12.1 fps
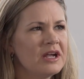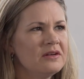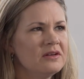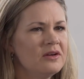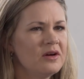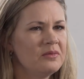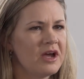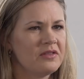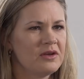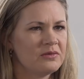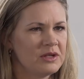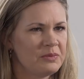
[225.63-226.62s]
I know I'm not
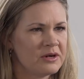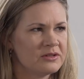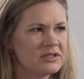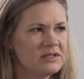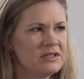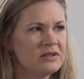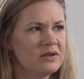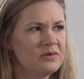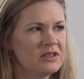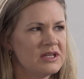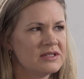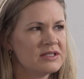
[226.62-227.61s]
the only person dealing
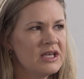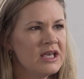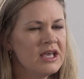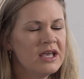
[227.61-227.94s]
with this.